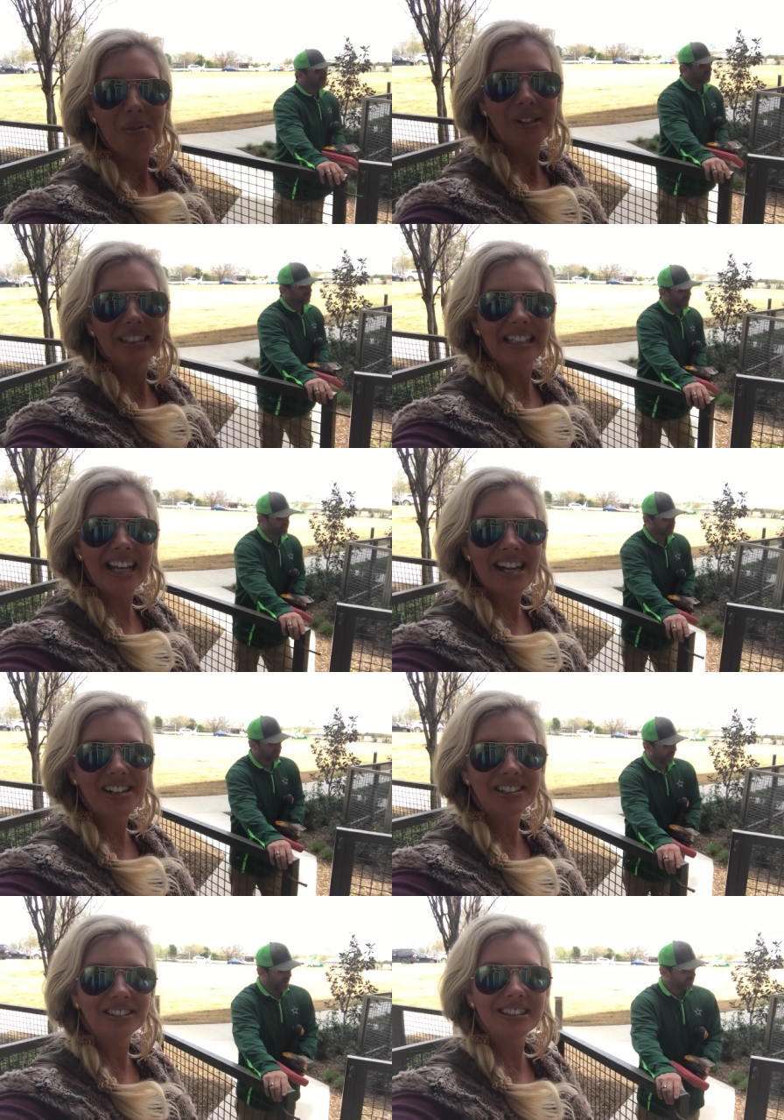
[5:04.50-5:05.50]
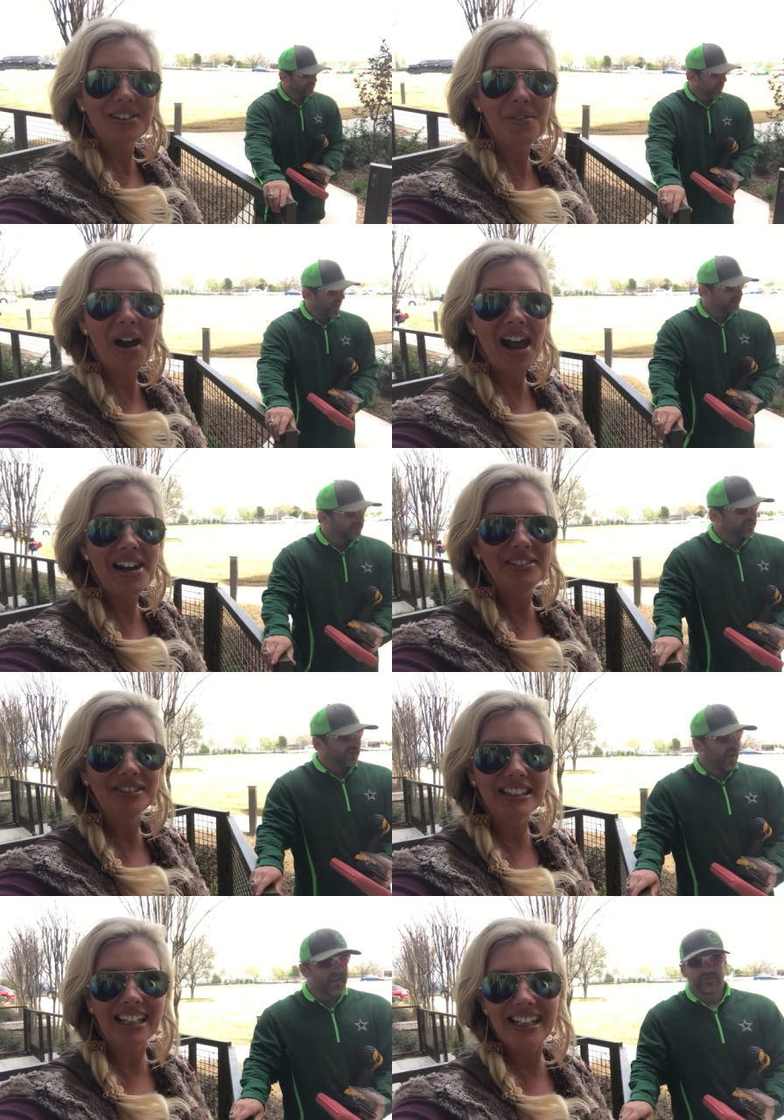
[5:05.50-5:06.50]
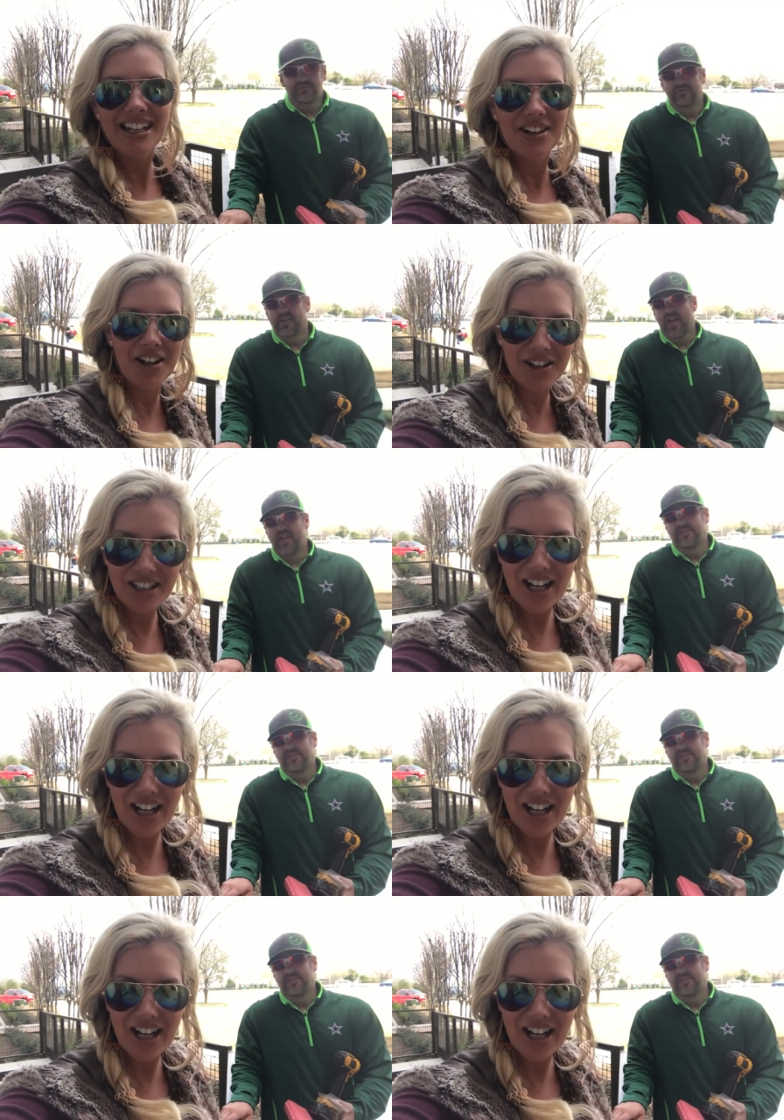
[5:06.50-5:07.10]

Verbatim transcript: We're here at Wave so I can hear her